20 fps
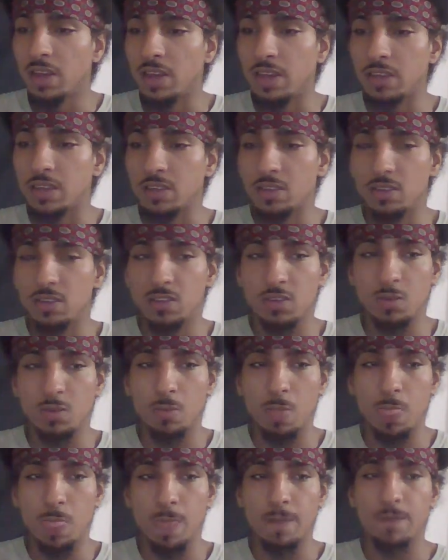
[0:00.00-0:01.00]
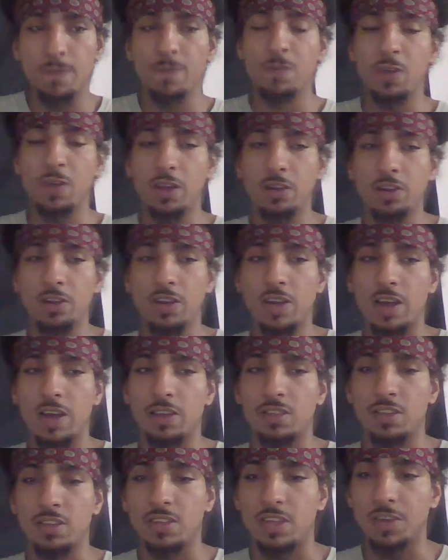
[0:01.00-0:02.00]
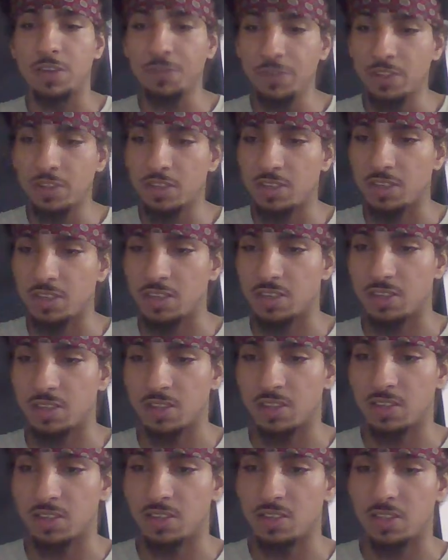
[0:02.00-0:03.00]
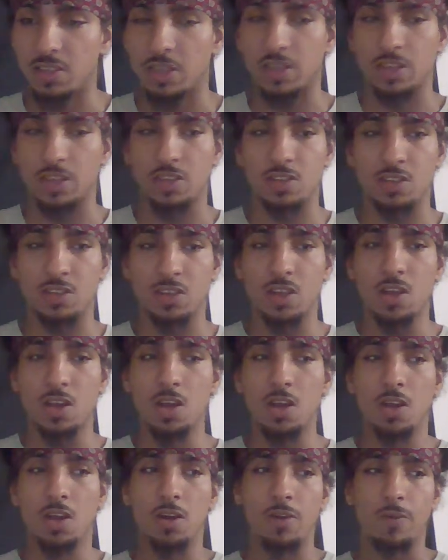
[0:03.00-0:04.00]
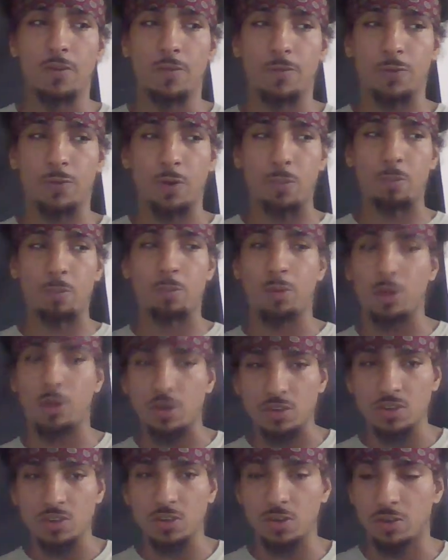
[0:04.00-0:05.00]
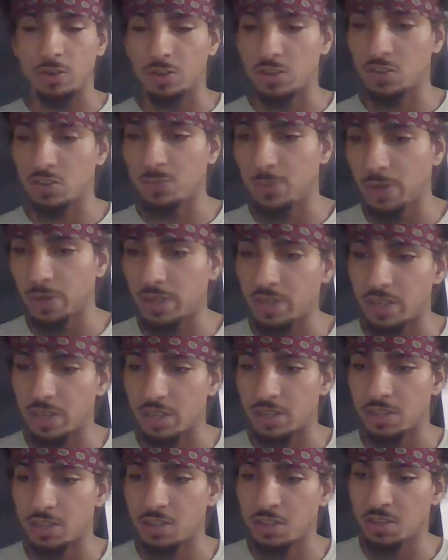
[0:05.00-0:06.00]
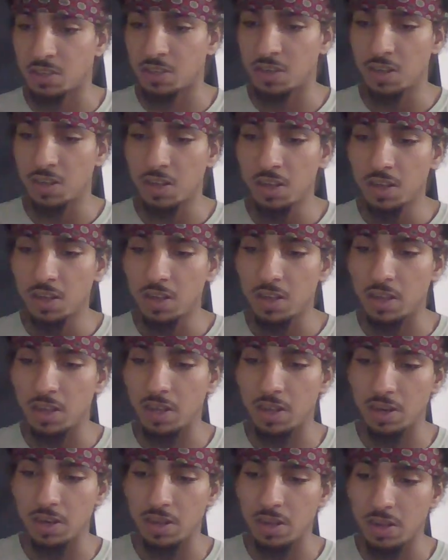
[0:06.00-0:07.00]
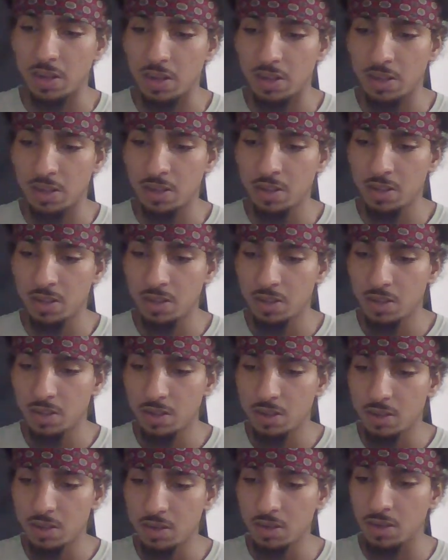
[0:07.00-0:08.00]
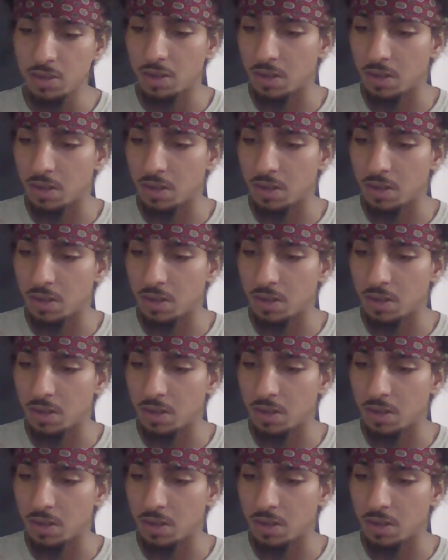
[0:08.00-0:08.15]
is figuring out the differences in these things from personal experience. And you